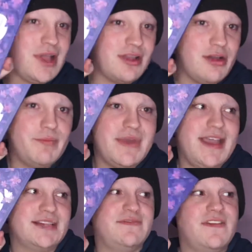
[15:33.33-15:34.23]

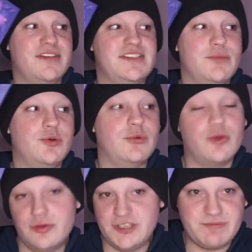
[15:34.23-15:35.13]
compact, very small,
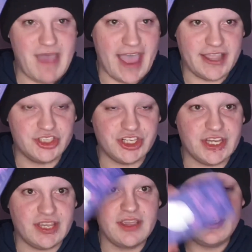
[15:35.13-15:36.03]
gorgeous
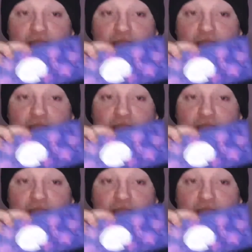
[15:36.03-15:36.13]
packaging,